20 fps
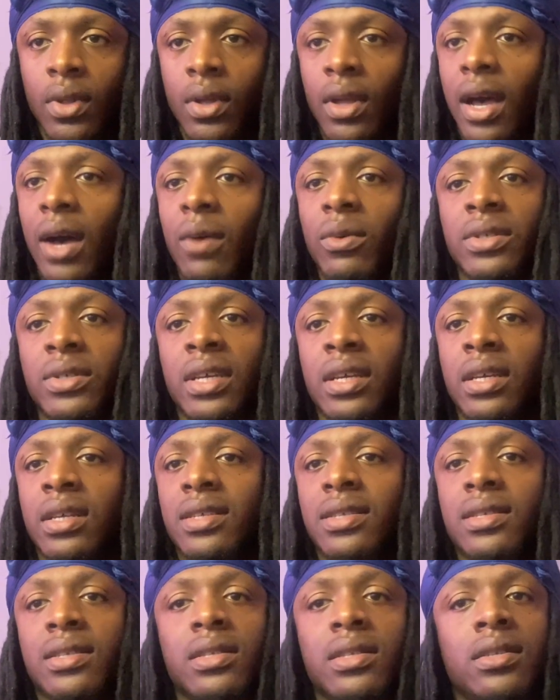I was
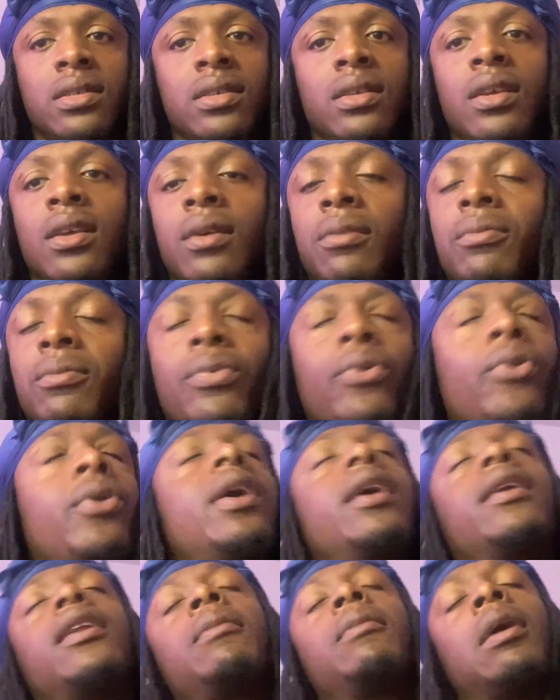just
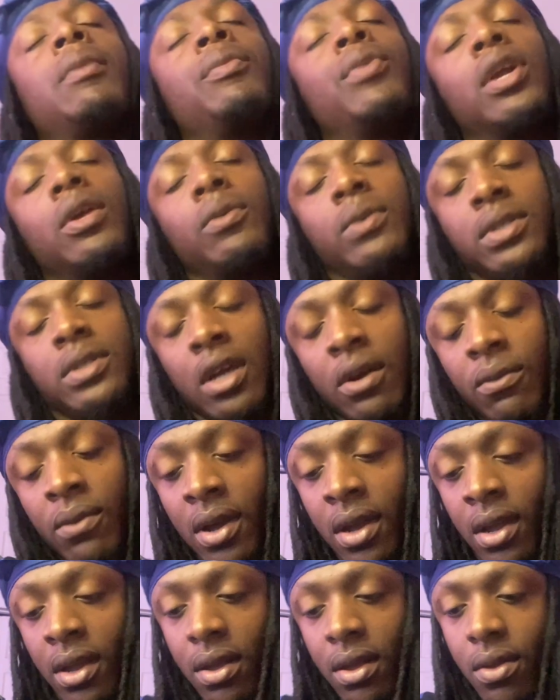praying that my brother was all
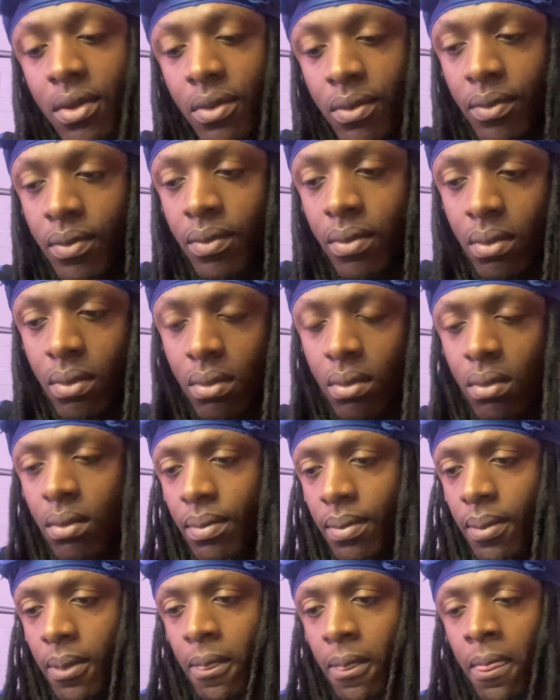right.
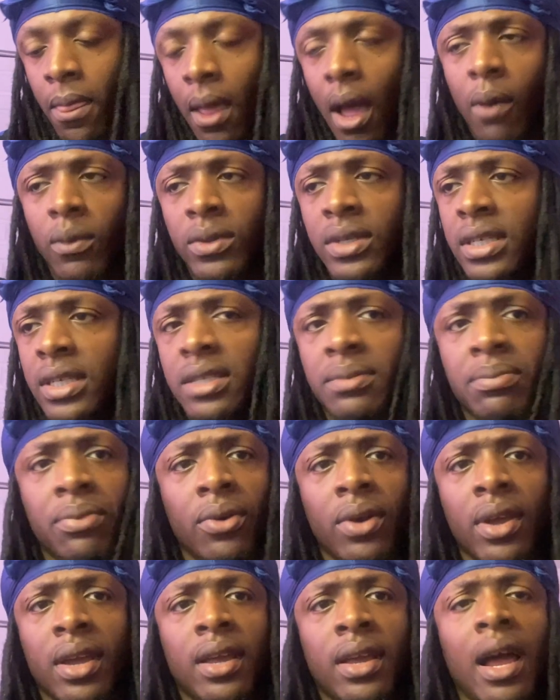I was just
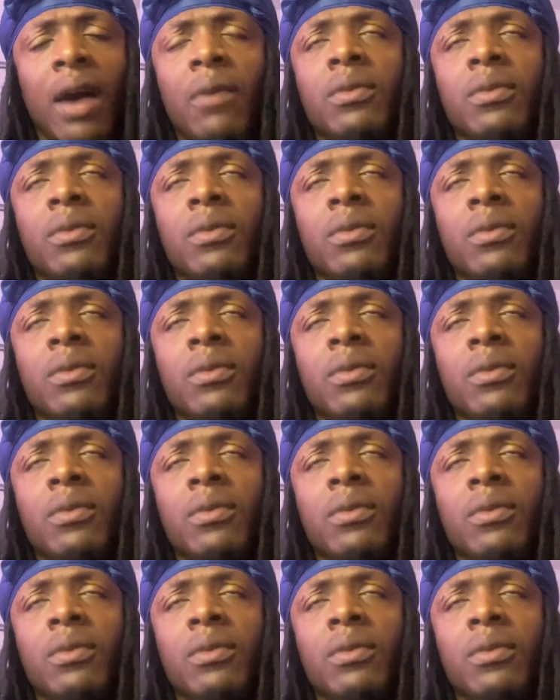praying,